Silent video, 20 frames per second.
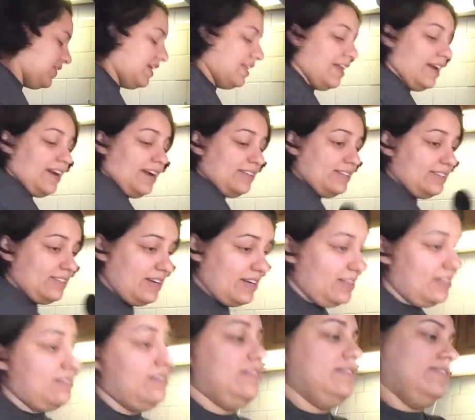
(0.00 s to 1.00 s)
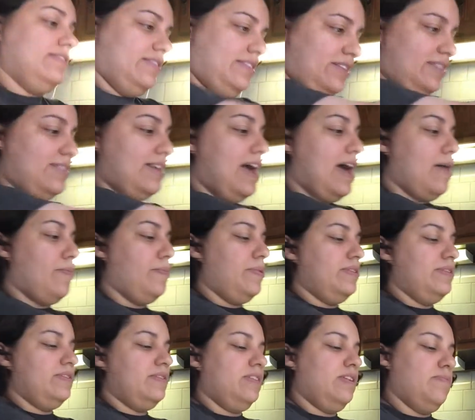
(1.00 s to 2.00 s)
and like I said, this
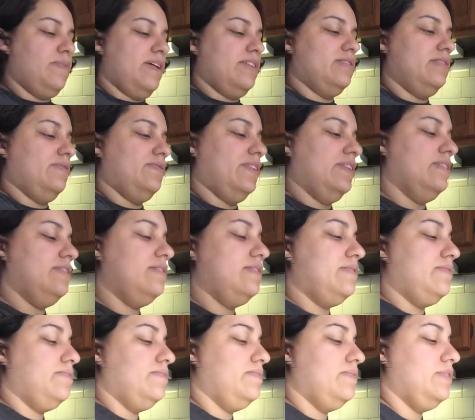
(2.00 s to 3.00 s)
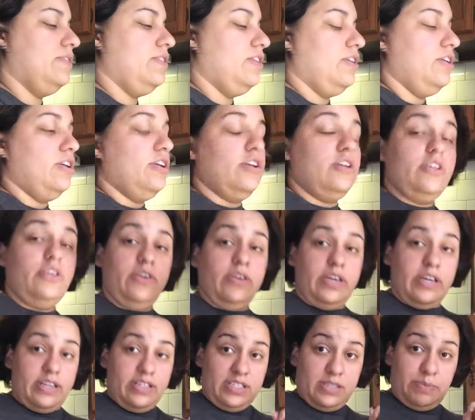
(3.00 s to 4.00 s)
happens to the best of us, you
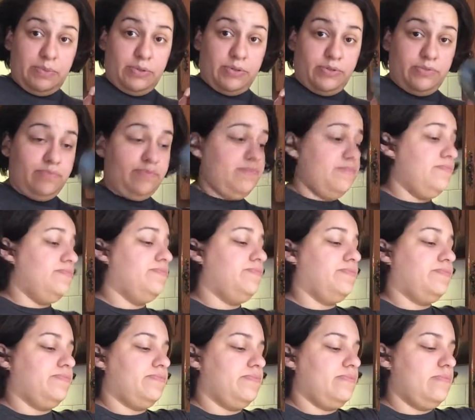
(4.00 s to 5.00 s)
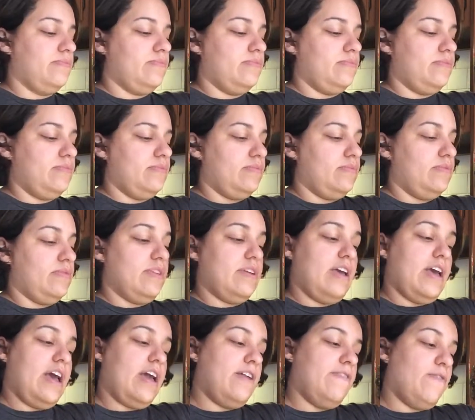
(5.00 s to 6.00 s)
get a spoon,
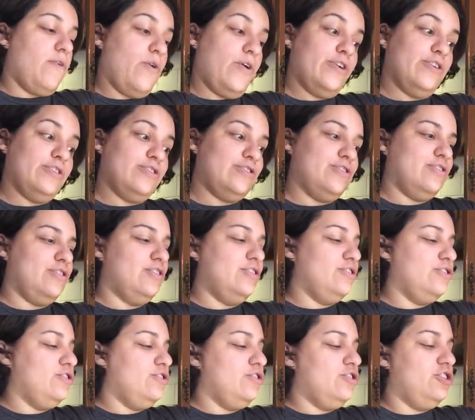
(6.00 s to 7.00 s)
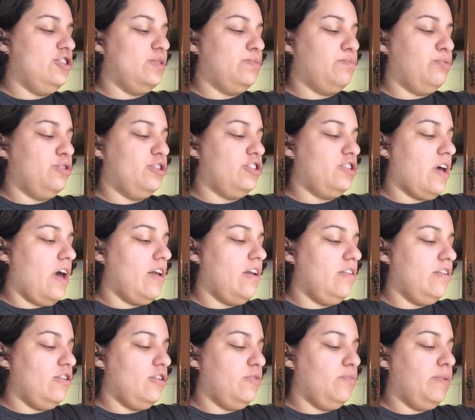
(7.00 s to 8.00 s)
and of course, you just push down a
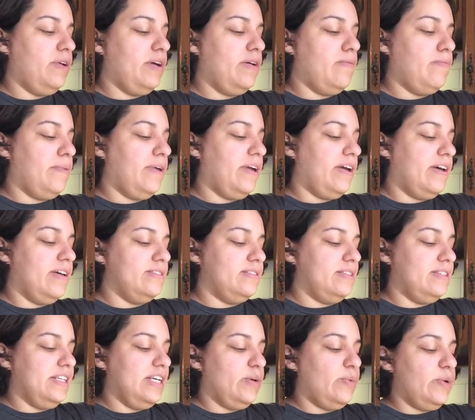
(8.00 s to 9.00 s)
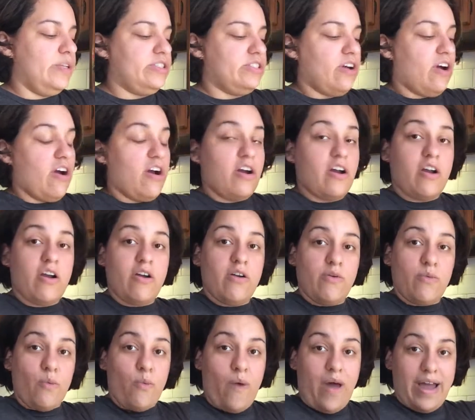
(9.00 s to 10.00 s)
little bit because the liquids are
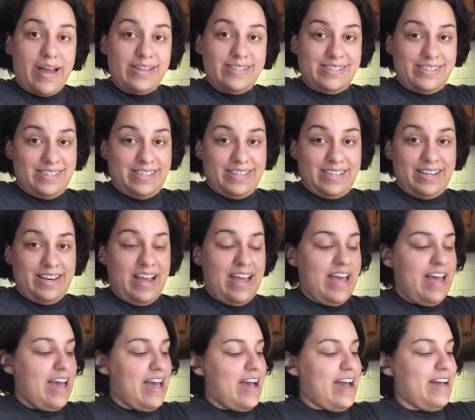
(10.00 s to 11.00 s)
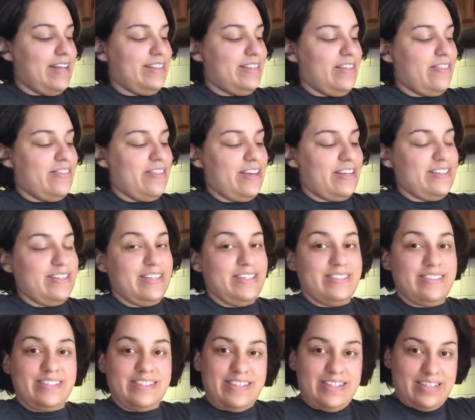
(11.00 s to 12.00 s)
rising and the
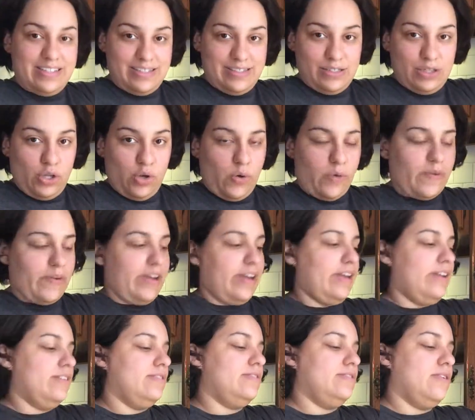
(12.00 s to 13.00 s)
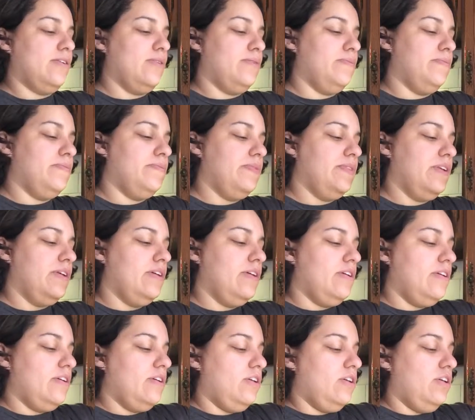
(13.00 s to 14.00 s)
thickness is lowering. So
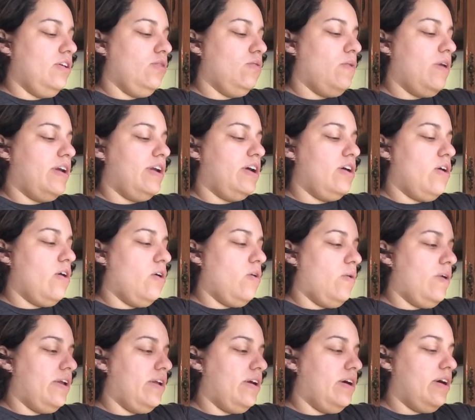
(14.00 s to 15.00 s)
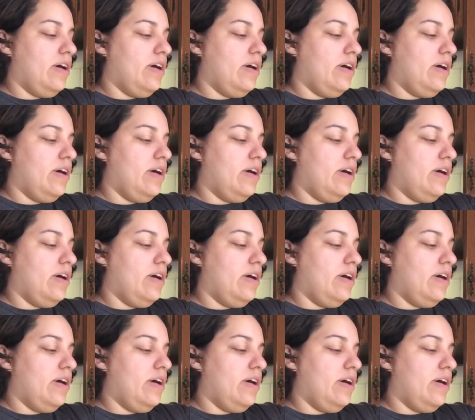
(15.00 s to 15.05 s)
you want to go and